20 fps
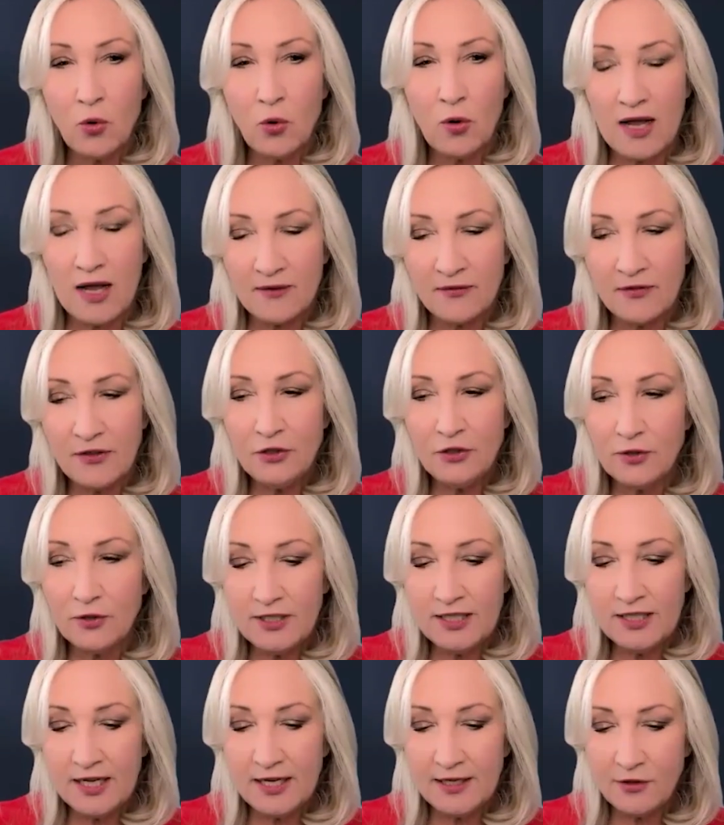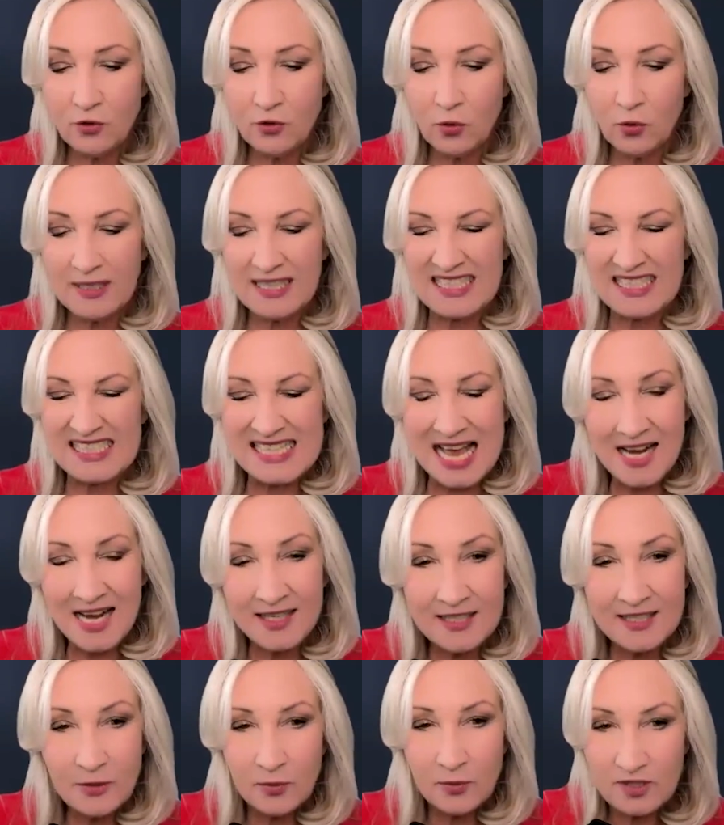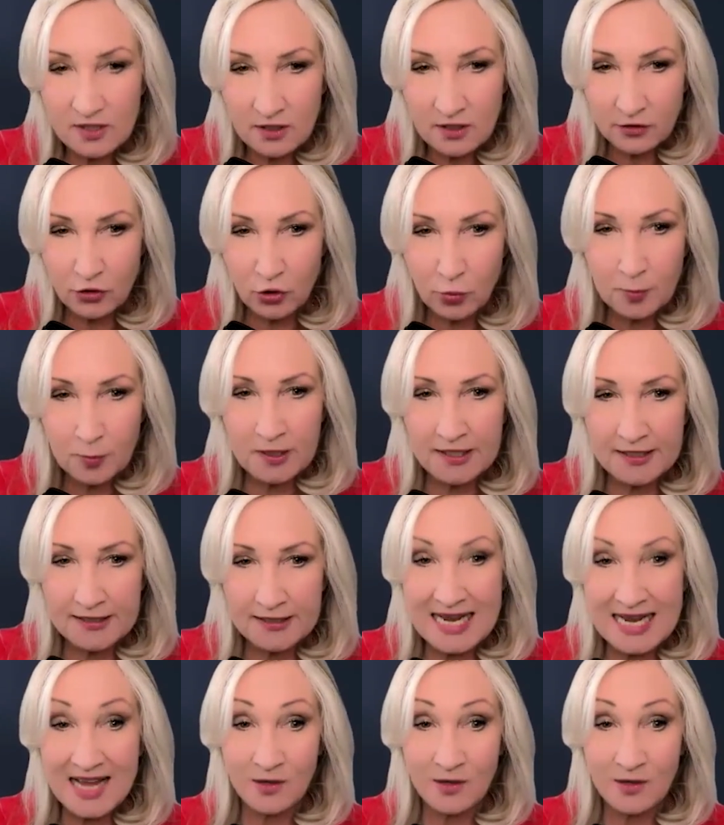having your EA know exactly what's on your plate